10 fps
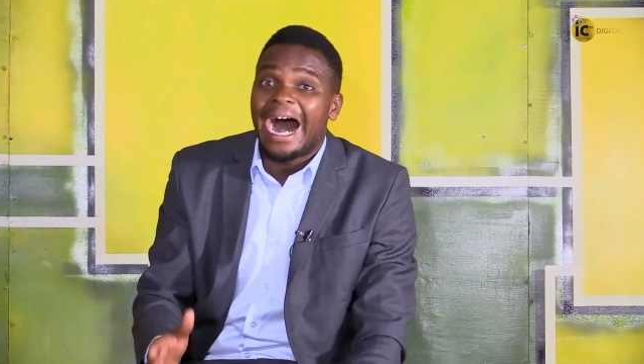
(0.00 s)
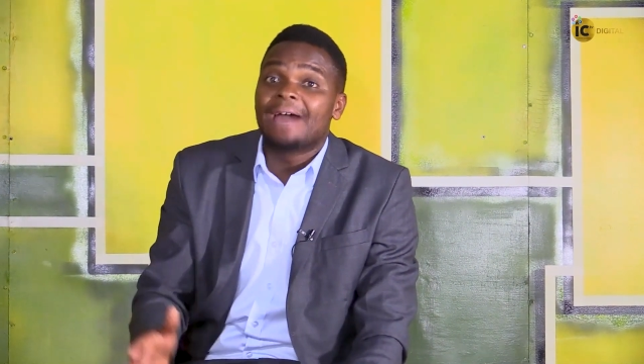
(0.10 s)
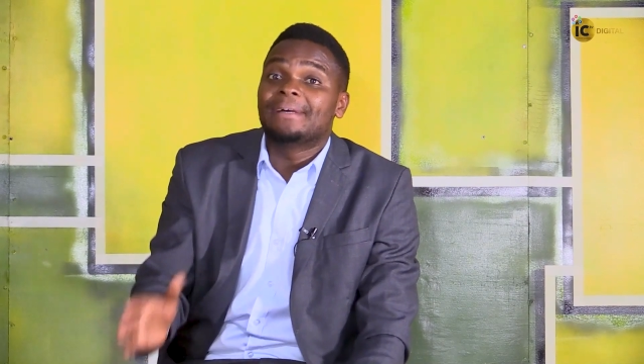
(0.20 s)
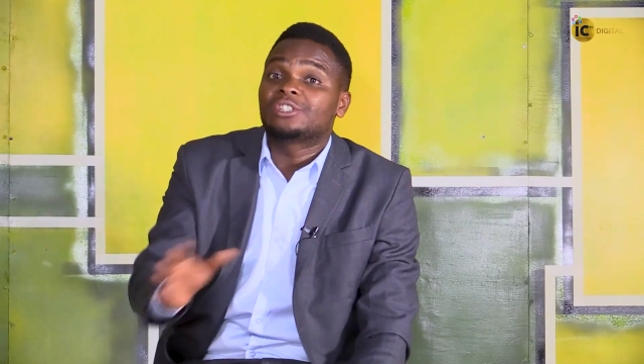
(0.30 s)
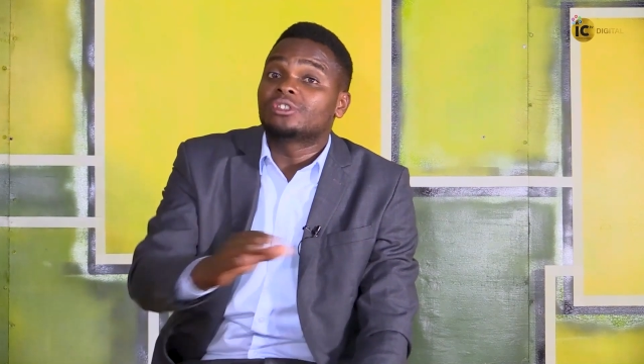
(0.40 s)

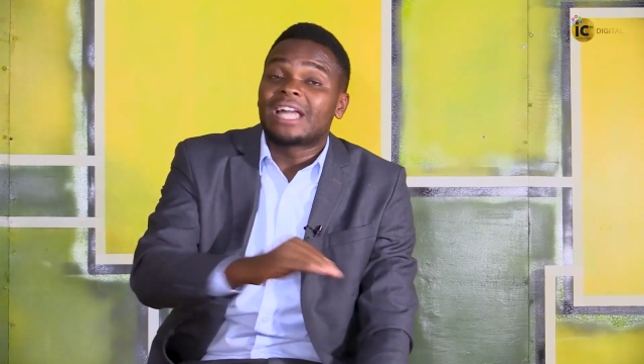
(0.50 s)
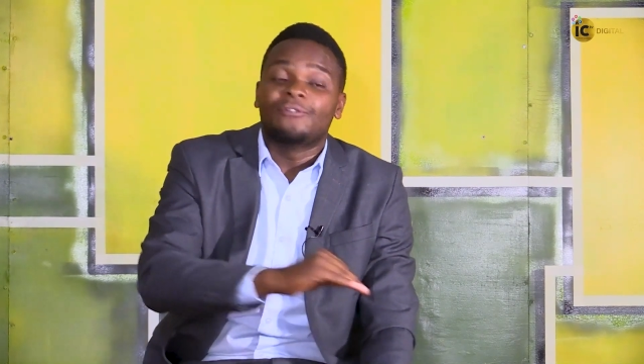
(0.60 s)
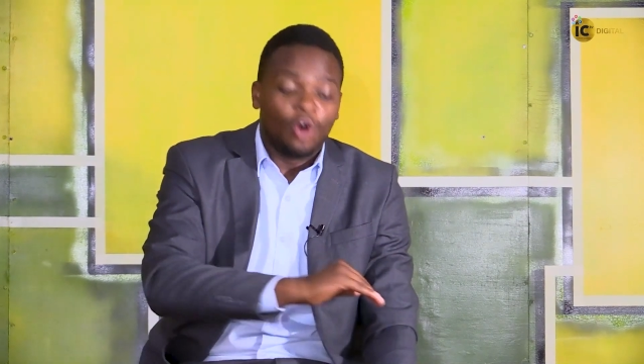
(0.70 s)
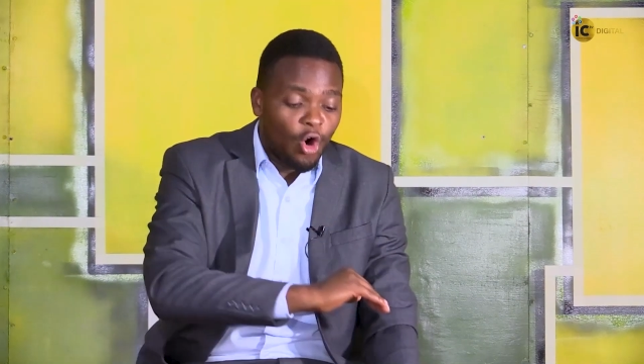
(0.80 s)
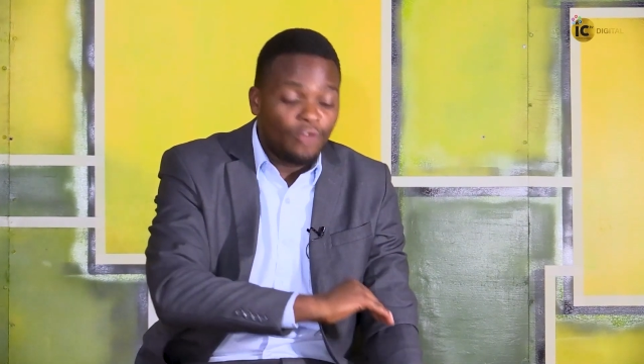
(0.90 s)
I might not
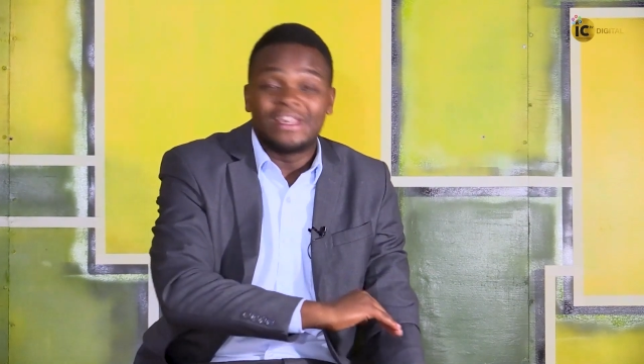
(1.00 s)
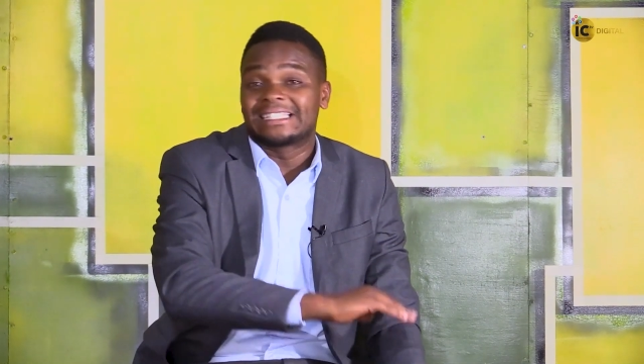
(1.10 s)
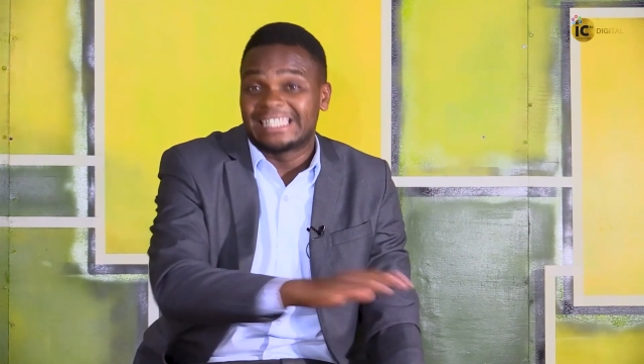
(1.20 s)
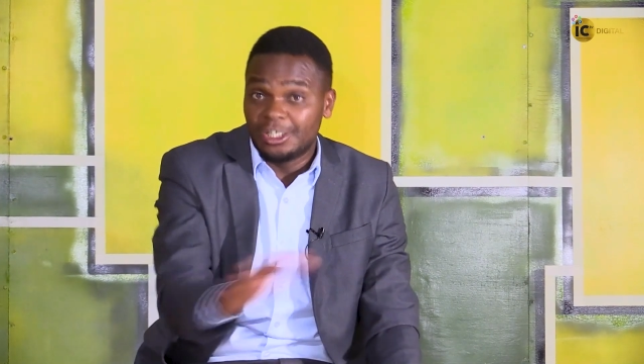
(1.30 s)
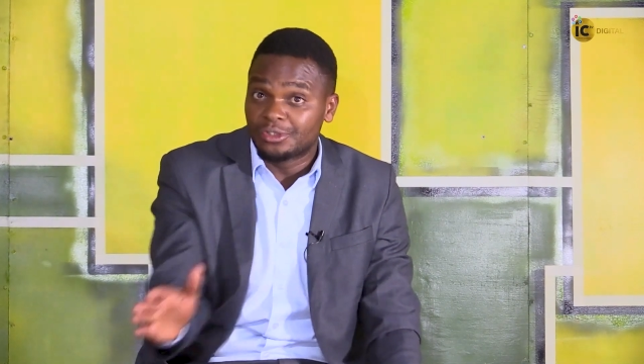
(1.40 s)
have all the
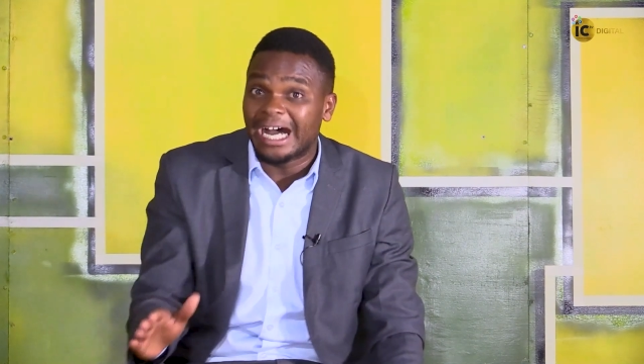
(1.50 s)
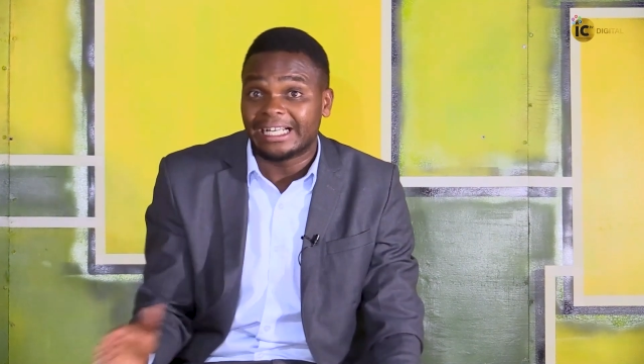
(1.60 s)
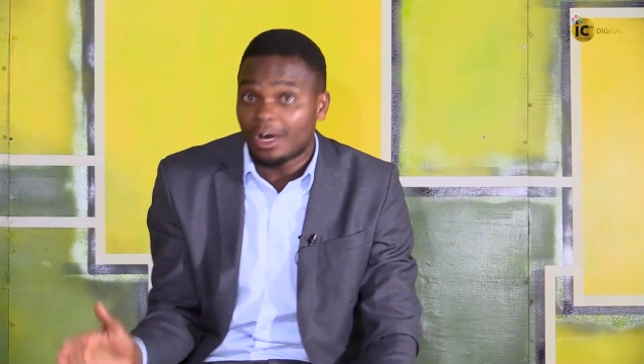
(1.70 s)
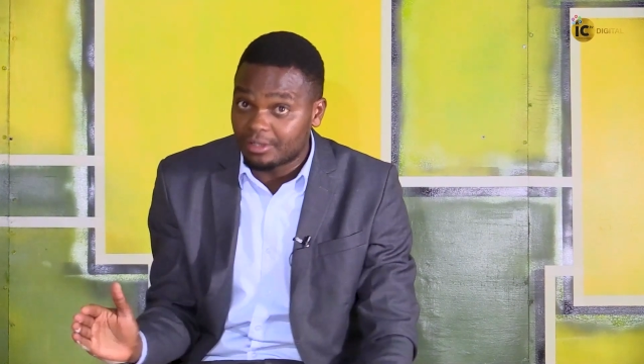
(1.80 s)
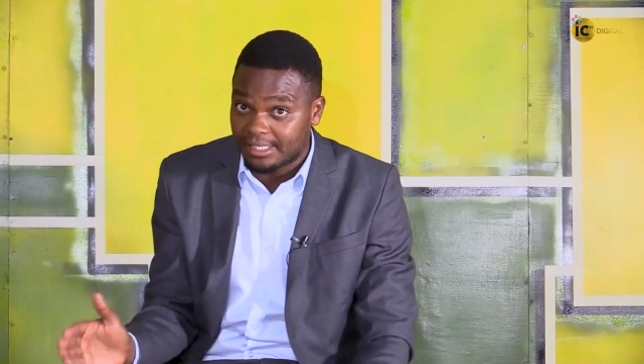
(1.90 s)
skills
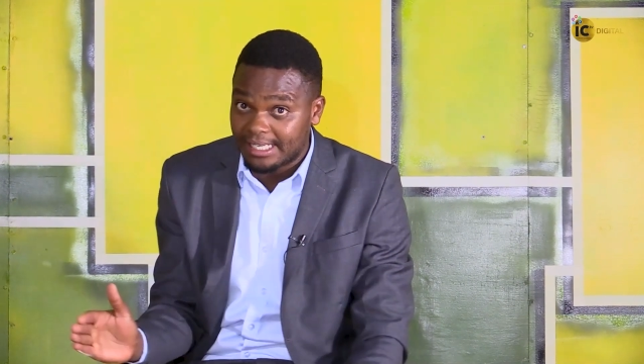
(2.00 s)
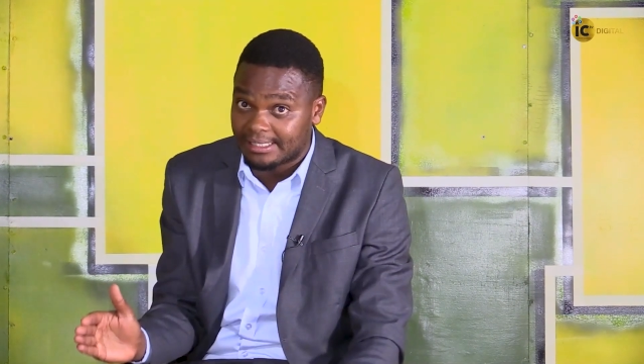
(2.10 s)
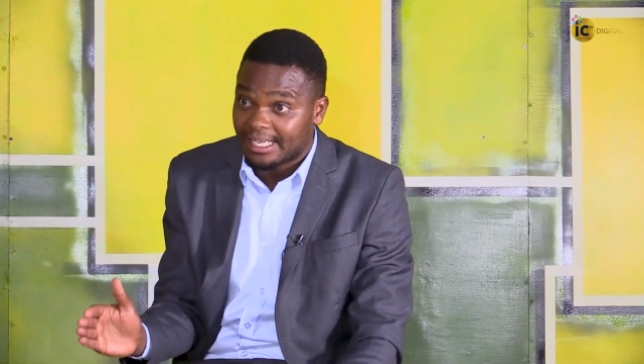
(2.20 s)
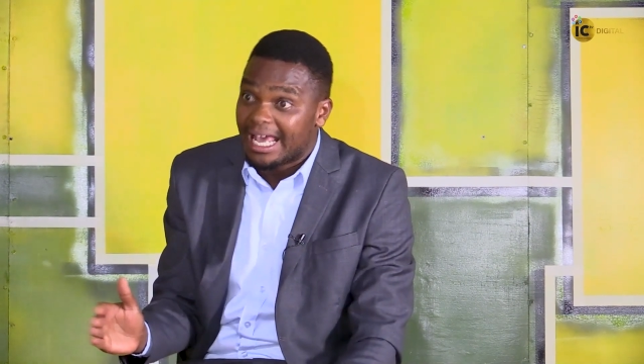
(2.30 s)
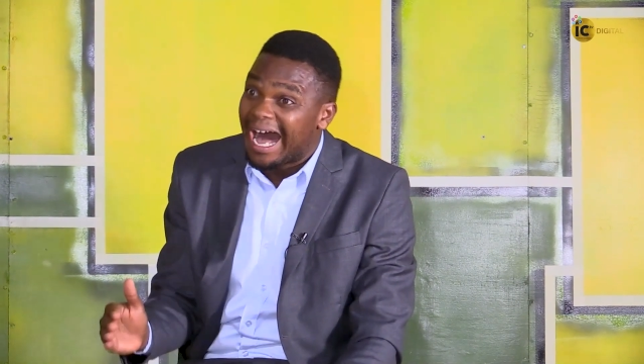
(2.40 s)
around this,